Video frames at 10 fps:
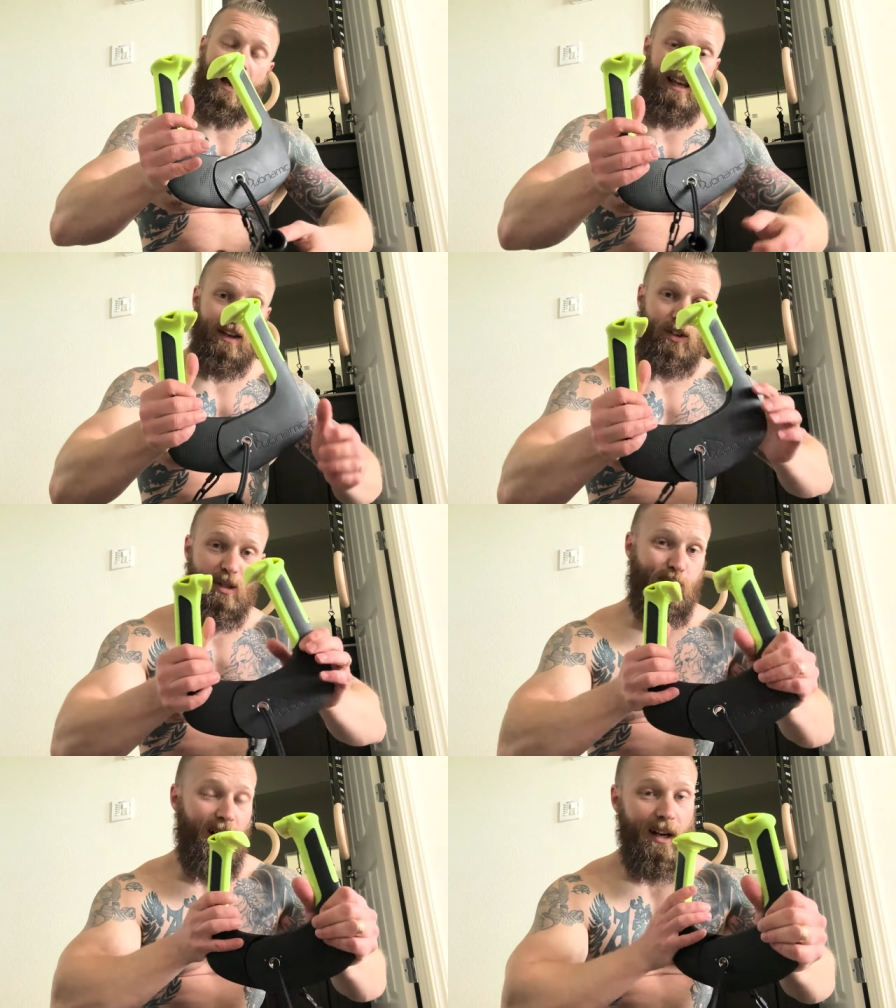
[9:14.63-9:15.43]
I give this
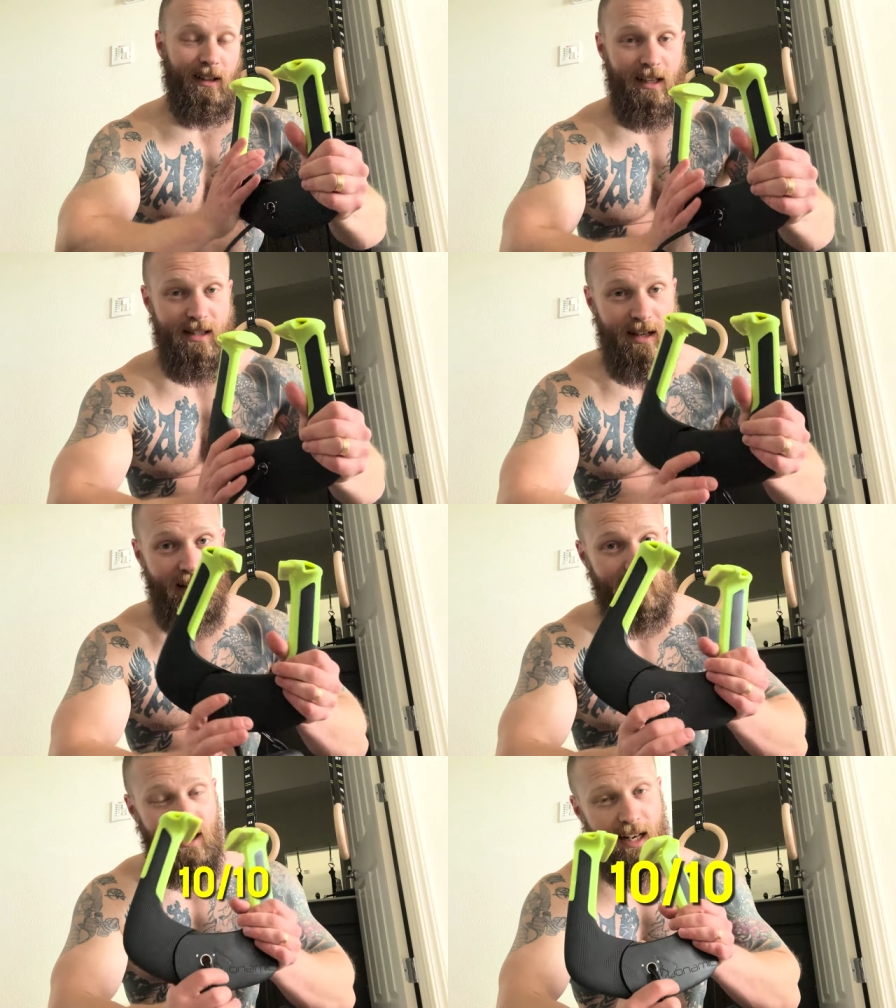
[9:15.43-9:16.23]
product a
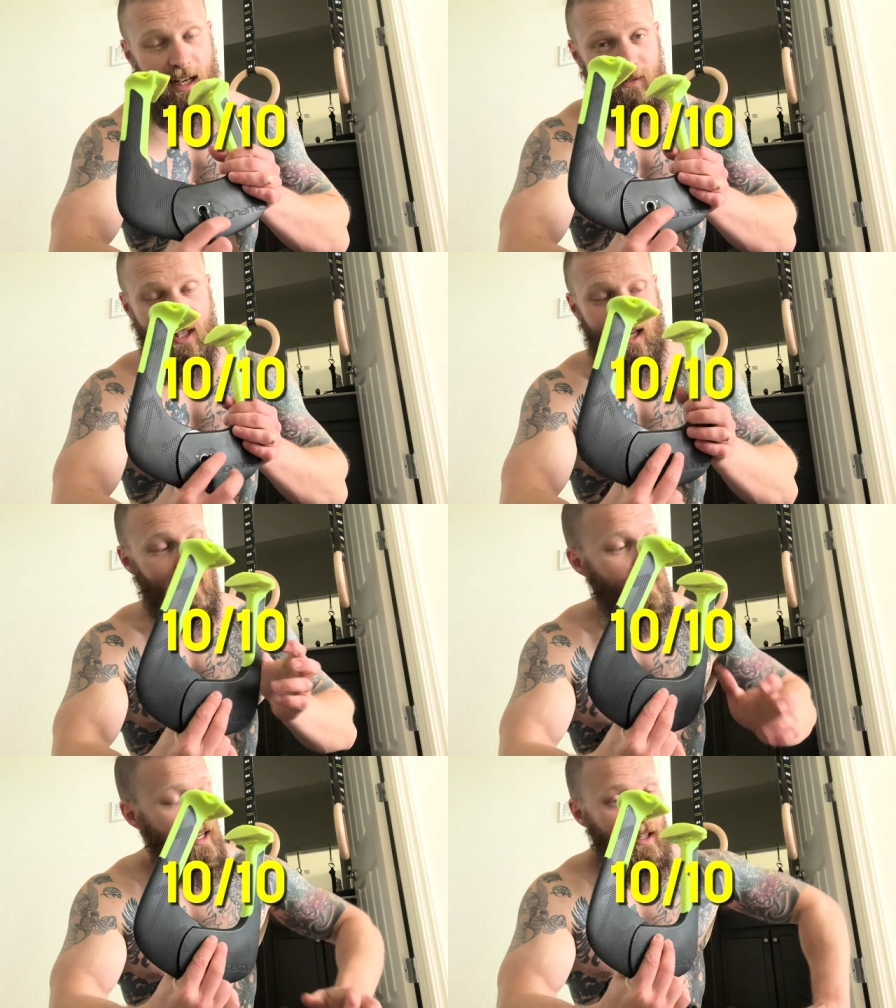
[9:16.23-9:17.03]
solid 10 out of
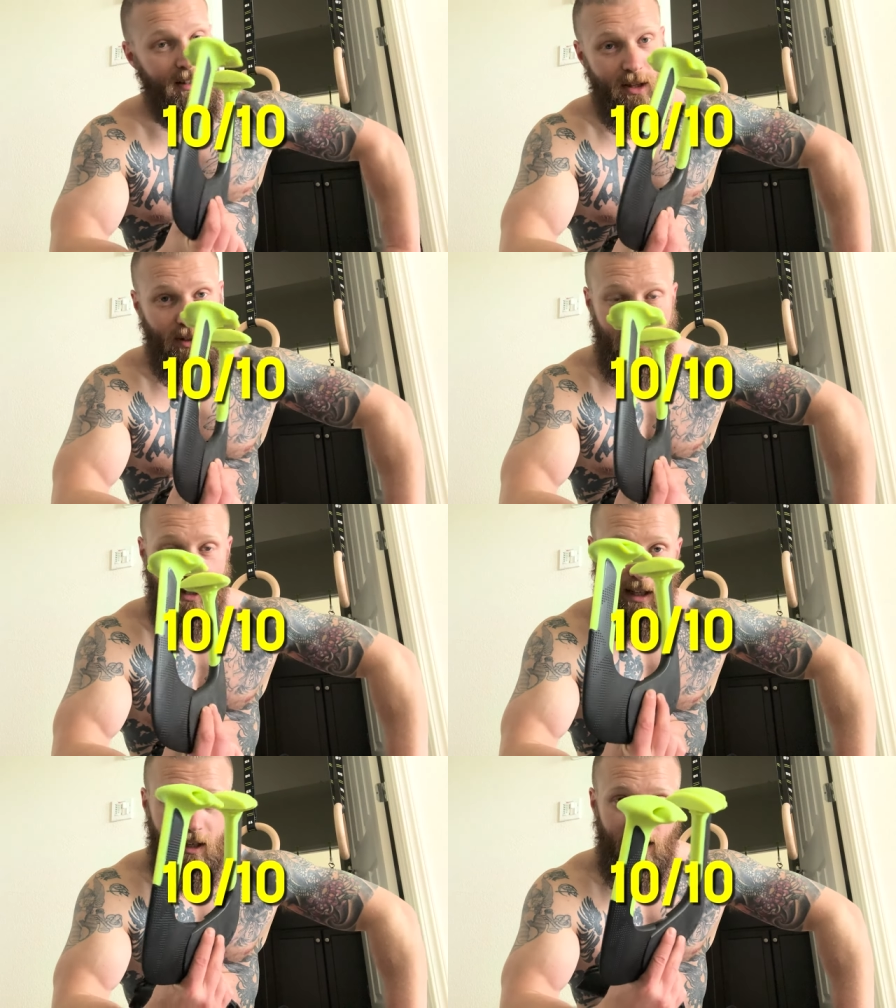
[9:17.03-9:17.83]
10. The only
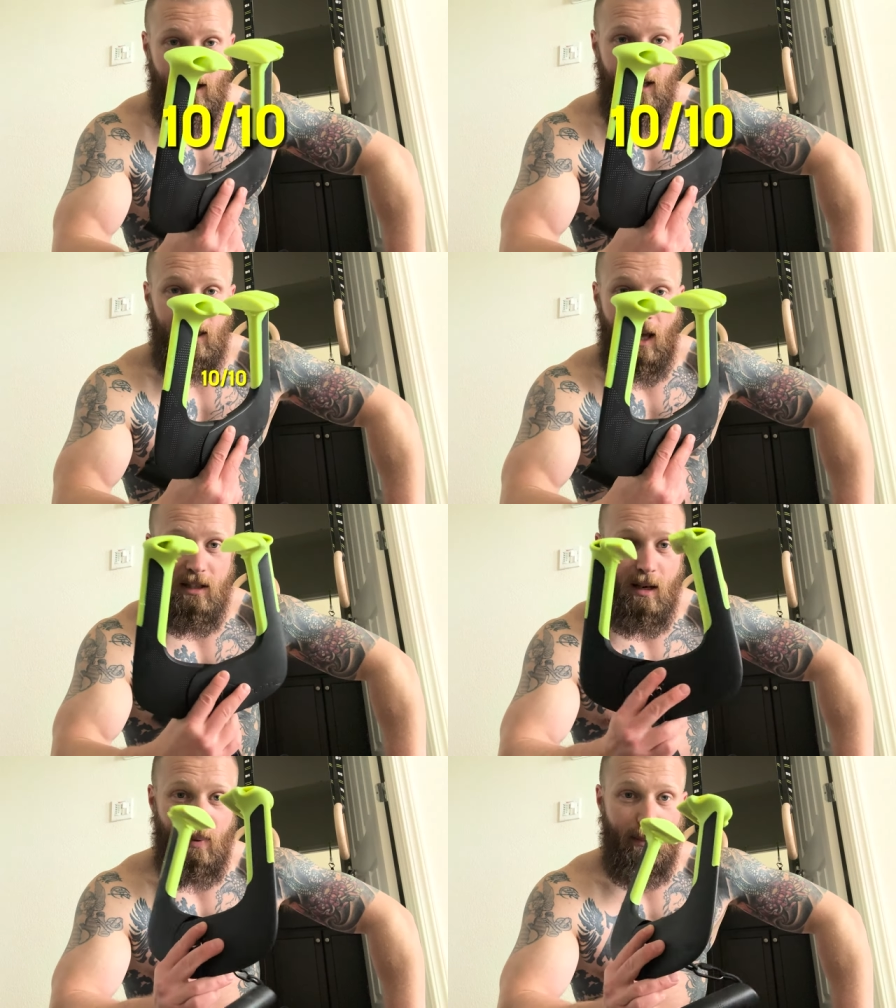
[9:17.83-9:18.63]
thing that
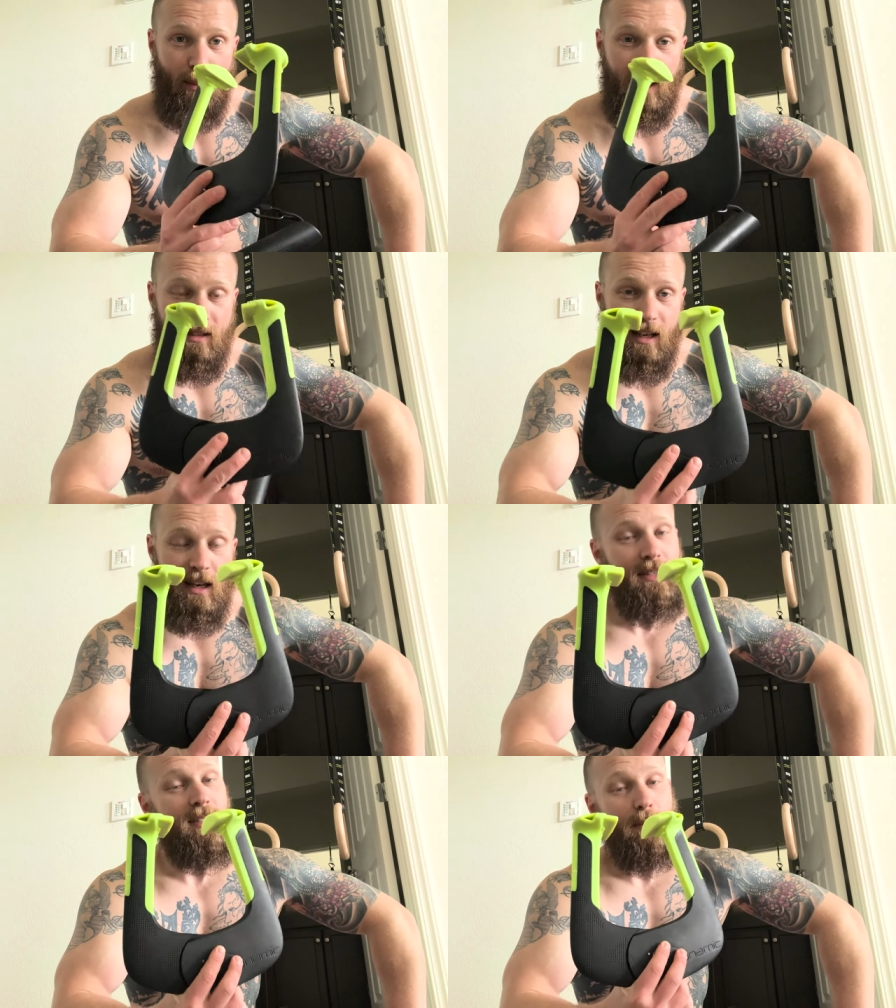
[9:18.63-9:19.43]
some people might say
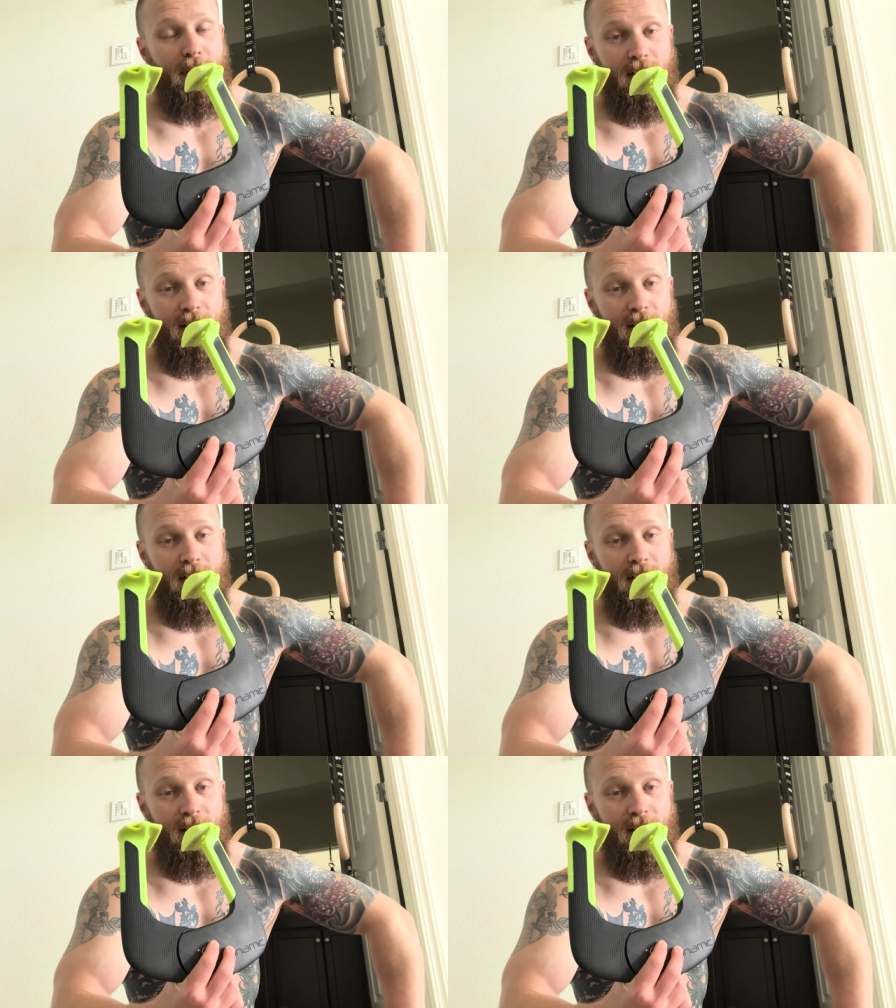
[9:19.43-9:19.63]
is it's a bit